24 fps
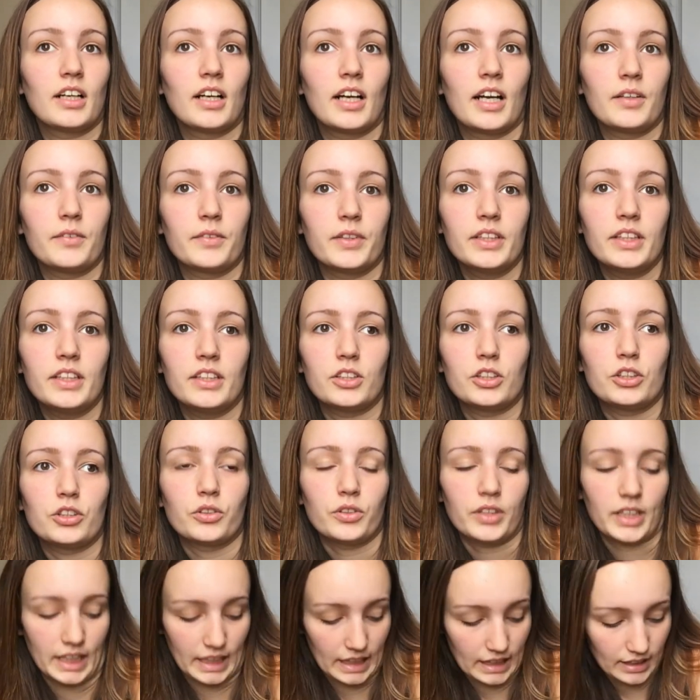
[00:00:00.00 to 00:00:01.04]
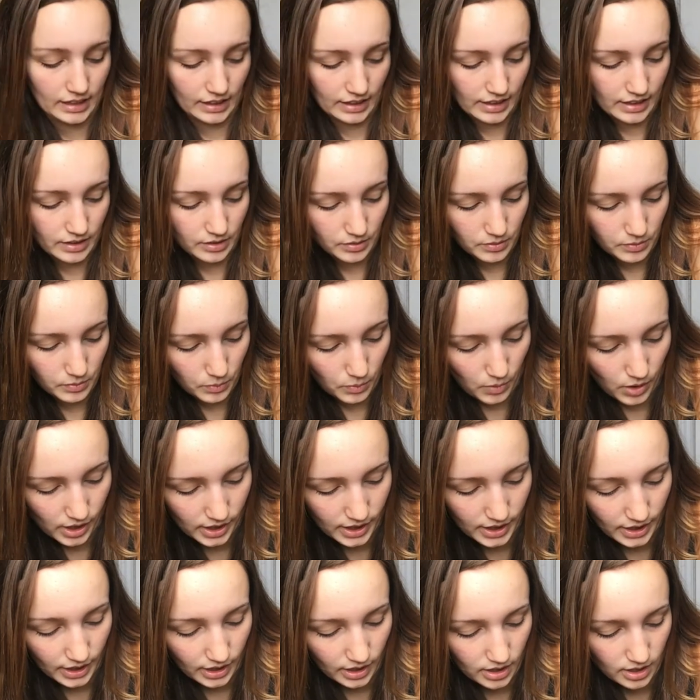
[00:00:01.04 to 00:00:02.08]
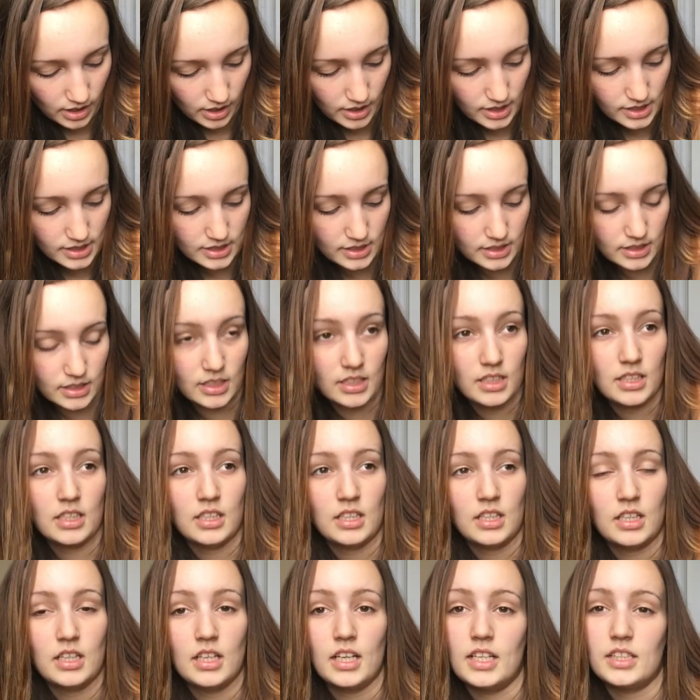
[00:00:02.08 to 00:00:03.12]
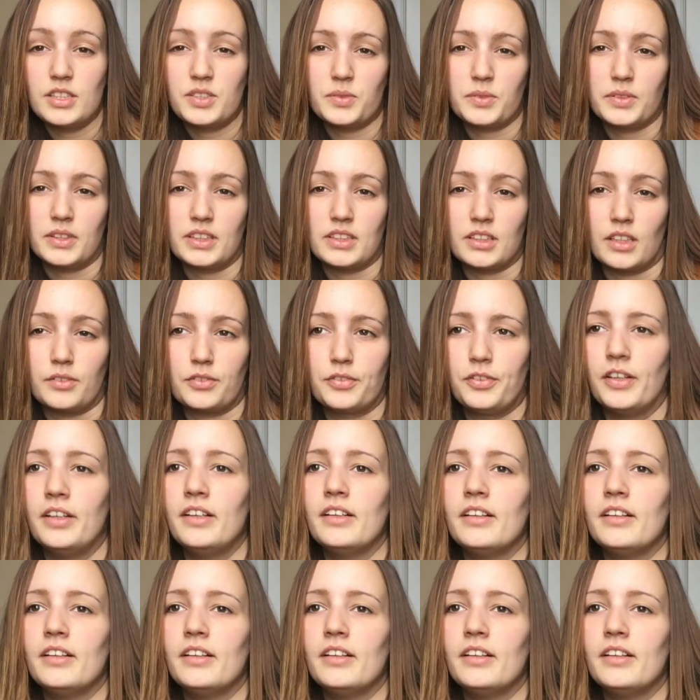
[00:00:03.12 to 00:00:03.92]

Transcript: I really enjoy incline walking because it's really tough.